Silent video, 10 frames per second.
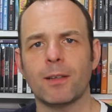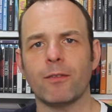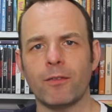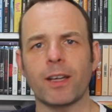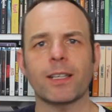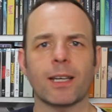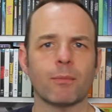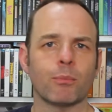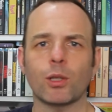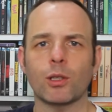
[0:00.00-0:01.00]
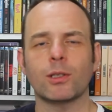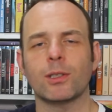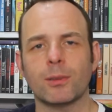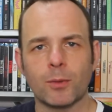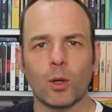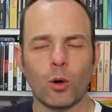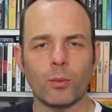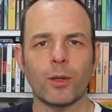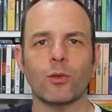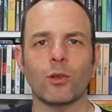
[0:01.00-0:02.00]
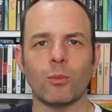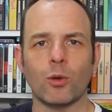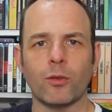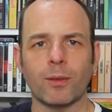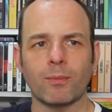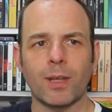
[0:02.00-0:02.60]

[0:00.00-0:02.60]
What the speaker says: Vic and Blood all the way through the movie.